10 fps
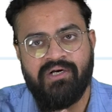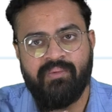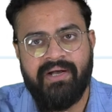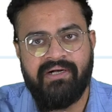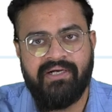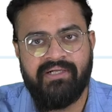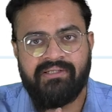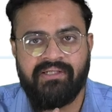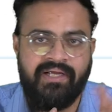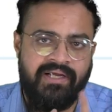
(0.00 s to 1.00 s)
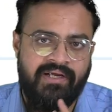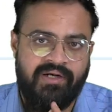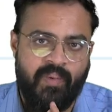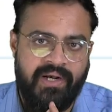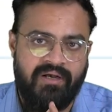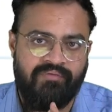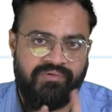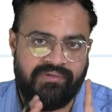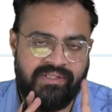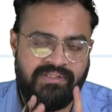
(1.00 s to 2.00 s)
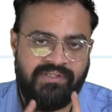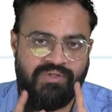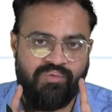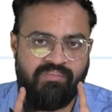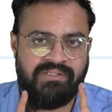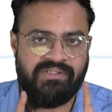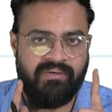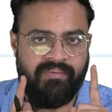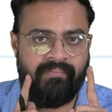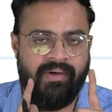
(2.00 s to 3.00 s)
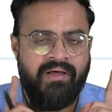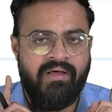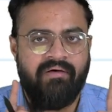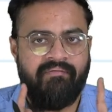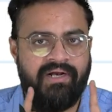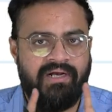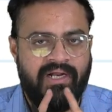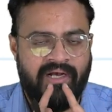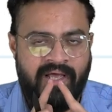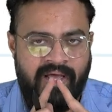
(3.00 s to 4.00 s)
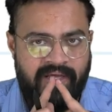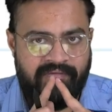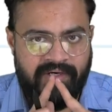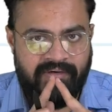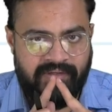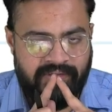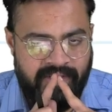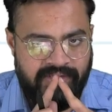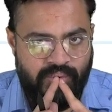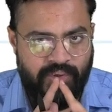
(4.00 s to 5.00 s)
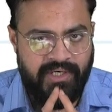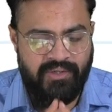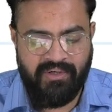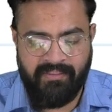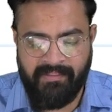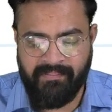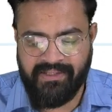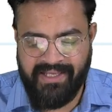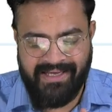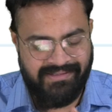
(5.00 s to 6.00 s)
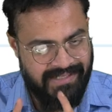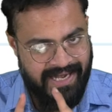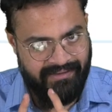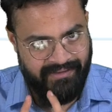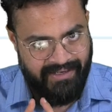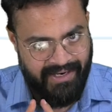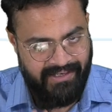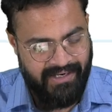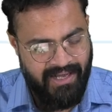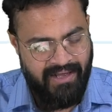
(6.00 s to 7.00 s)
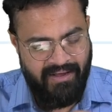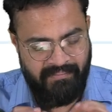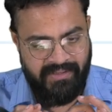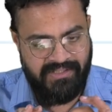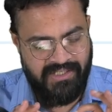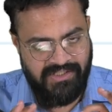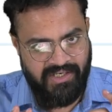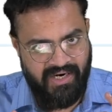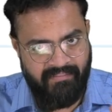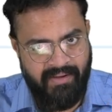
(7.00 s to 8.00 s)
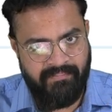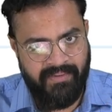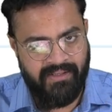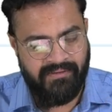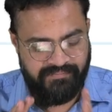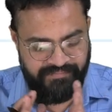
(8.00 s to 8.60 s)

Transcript: 23-24. This you must remember very clearly. Even if there is no need to remember the exact data, but just remember